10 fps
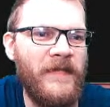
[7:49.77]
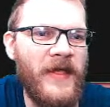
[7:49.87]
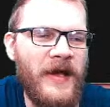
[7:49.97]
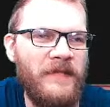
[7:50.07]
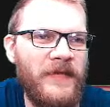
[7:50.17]

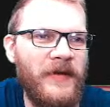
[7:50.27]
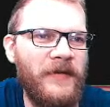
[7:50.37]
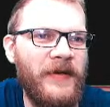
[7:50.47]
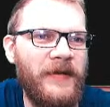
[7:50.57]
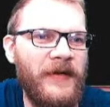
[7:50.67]
Yeah, you
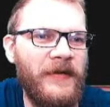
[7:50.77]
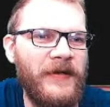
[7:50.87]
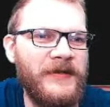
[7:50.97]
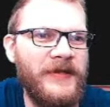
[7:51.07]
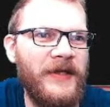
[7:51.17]
know,
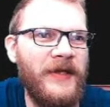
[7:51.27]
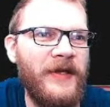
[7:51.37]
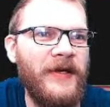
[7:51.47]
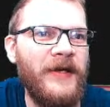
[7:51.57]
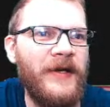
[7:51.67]
nothing else to say.
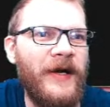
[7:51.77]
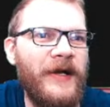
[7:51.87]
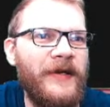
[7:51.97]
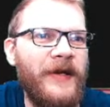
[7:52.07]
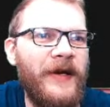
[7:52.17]

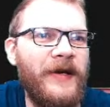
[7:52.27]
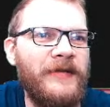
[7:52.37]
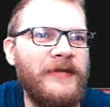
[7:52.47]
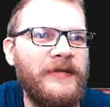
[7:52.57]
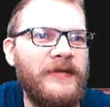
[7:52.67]
And
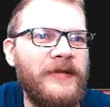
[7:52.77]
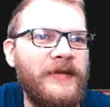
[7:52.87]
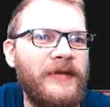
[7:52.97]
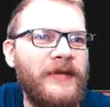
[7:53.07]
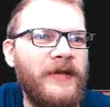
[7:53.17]
uh,
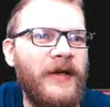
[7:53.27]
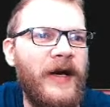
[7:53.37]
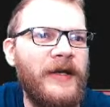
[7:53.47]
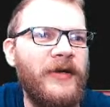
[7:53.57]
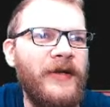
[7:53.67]

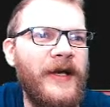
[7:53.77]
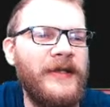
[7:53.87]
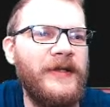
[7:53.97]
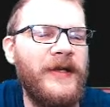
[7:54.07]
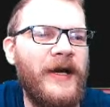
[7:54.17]

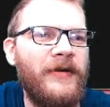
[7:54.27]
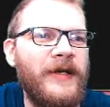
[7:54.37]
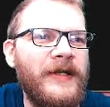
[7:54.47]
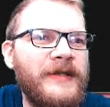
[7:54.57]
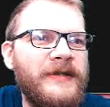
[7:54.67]
Uncollected now
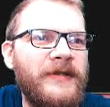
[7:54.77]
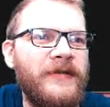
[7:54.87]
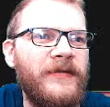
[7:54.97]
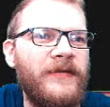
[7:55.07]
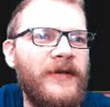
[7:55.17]
has
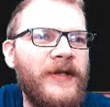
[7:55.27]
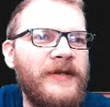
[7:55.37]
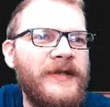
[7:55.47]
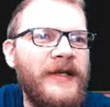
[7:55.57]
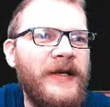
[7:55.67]

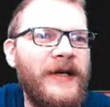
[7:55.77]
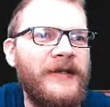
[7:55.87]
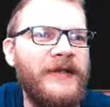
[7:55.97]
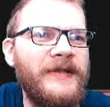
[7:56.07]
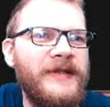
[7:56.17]

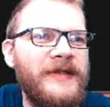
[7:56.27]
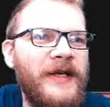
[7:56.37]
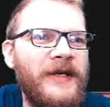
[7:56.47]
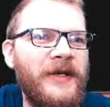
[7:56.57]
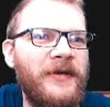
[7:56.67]
4,806
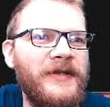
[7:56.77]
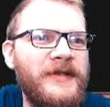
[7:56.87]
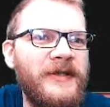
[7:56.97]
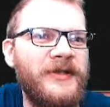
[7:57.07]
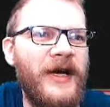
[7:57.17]
hero
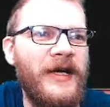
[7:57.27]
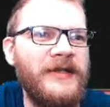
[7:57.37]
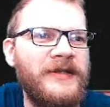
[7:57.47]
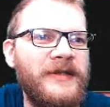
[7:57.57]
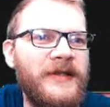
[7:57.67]
crystal
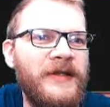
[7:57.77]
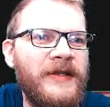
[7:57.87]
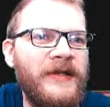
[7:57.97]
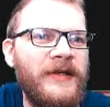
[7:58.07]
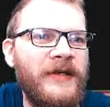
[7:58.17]
shards,
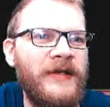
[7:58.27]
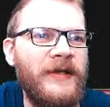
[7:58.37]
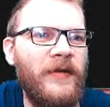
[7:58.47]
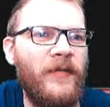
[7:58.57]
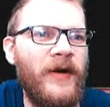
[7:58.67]

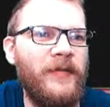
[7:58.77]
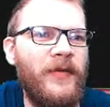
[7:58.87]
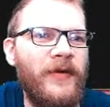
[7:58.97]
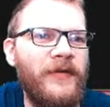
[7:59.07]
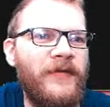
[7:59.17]

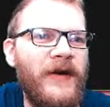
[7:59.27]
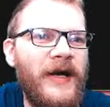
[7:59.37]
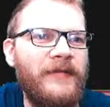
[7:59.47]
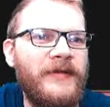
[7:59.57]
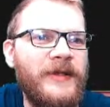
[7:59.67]

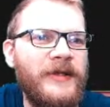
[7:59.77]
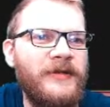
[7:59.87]
1.5 tier